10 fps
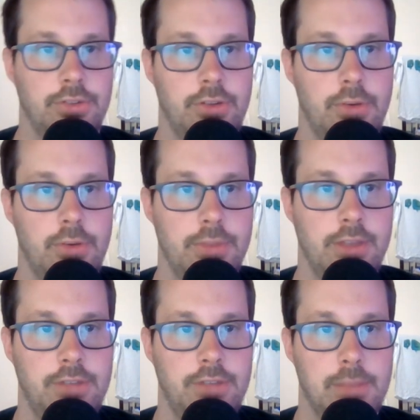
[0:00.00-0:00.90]
So
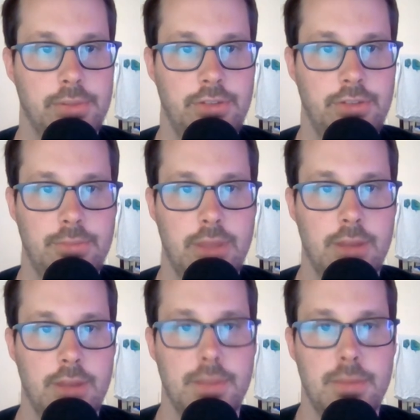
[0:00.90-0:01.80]
they say, please submit
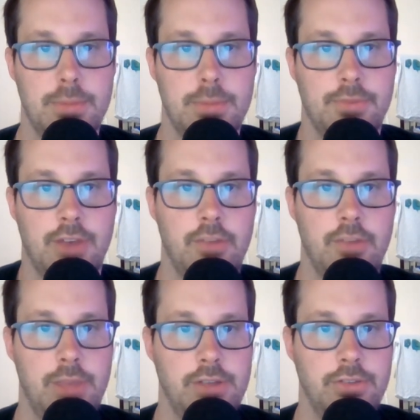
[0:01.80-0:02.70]
a minimum of 5
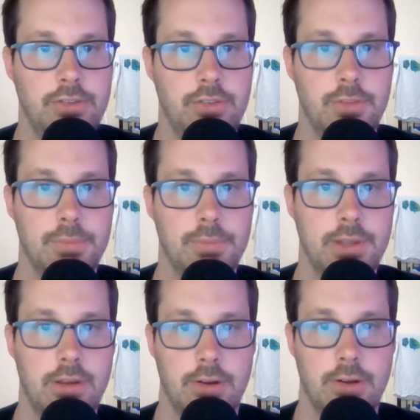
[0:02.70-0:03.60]
pages of
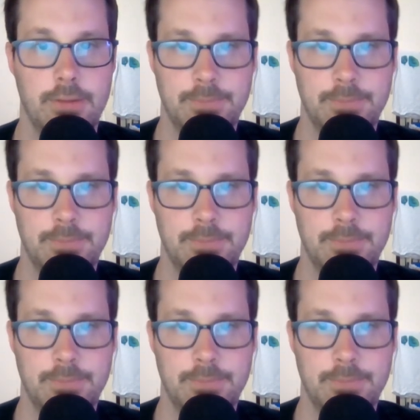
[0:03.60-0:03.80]
completed art